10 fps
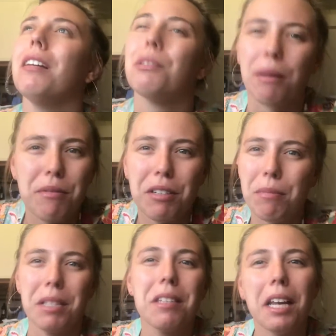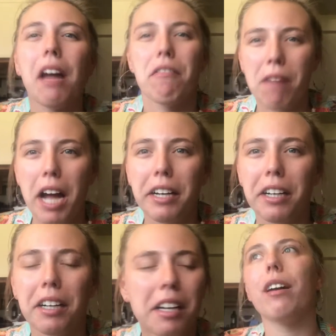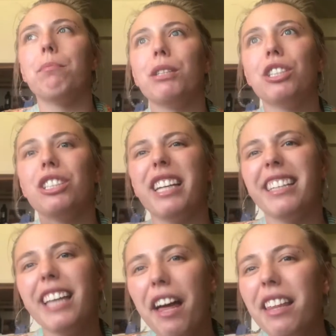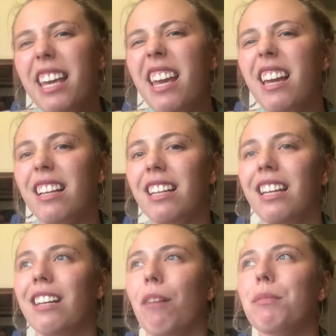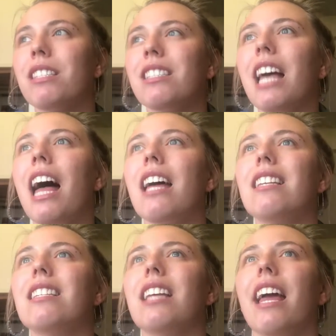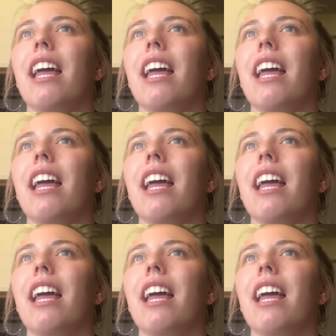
she probably wouldn't just be sitting on fire, but she's like yelling and getting upset.